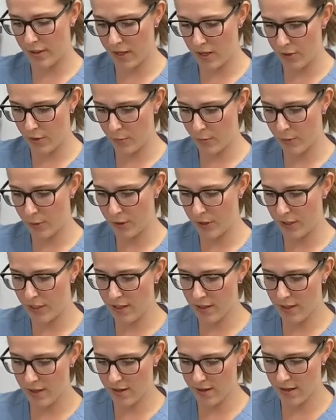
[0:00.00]
and you'll put
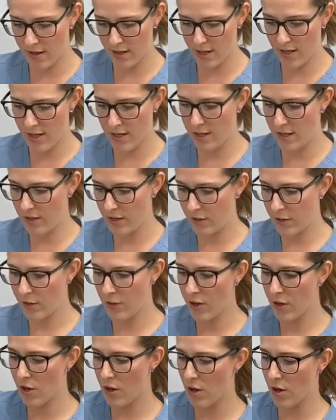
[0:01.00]
it on
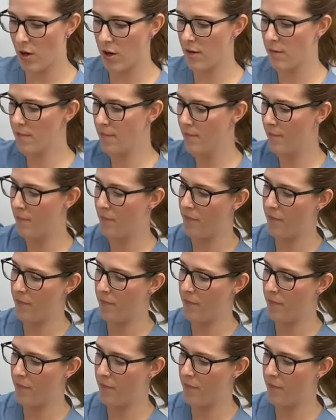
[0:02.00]
your arm.